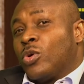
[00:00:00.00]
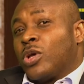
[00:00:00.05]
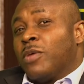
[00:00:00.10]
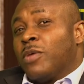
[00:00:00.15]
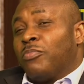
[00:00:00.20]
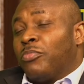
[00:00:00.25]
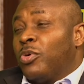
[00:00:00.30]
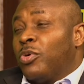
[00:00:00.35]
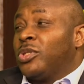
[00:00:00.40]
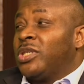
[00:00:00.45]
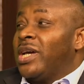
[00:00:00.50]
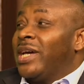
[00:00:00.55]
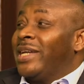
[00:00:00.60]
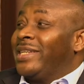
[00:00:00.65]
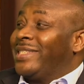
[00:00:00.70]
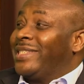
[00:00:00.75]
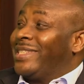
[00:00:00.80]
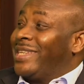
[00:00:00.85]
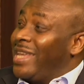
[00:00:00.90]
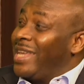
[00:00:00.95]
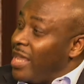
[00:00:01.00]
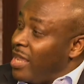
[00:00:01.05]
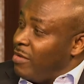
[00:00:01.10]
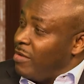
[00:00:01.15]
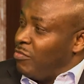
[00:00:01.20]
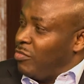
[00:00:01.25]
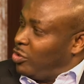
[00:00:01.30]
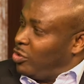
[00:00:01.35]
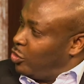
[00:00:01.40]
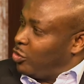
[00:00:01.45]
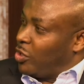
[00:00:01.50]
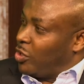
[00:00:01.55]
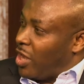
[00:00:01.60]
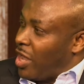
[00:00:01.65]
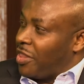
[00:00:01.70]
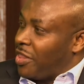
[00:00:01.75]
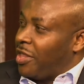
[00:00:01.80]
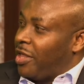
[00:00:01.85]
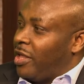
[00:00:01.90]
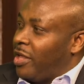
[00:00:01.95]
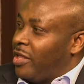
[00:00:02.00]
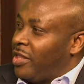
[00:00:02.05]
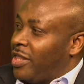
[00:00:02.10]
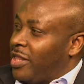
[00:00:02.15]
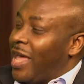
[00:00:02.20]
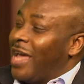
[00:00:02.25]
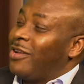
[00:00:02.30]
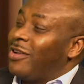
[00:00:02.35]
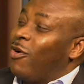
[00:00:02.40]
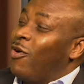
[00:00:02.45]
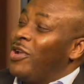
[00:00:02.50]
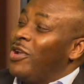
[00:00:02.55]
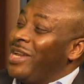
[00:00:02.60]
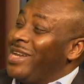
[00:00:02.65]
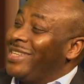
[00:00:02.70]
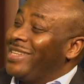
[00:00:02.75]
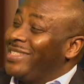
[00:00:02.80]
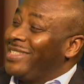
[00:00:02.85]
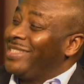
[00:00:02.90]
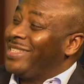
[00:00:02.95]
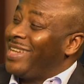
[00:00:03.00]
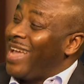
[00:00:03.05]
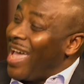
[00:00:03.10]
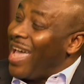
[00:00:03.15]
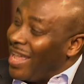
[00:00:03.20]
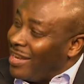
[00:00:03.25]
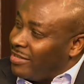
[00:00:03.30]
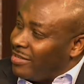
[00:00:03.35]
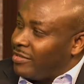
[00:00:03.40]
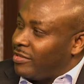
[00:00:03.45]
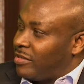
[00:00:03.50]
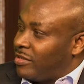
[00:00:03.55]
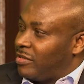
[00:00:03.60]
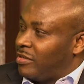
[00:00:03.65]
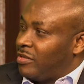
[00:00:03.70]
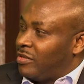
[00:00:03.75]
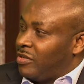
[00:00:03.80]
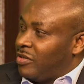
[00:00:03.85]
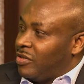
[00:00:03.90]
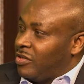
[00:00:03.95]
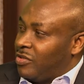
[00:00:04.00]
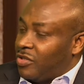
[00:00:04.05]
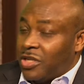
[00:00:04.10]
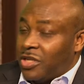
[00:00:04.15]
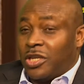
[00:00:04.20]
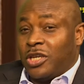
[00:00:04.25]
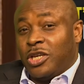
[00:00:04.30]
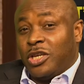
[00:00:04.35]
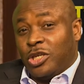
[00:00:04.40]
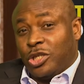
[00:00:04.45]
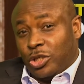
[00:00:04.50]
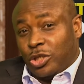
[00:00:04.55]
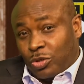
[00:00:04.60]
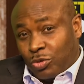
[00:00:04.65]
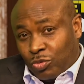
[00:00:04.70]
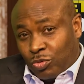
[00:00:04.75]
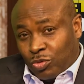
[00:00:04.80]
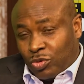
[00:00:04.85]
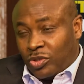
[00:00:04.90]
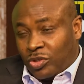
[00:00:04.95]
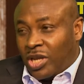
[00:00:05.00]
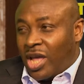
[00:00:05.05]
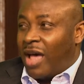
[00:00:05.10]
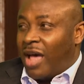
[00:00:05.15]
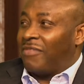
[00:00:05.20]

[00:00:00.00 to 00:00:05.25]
who can put a team together that understands the issues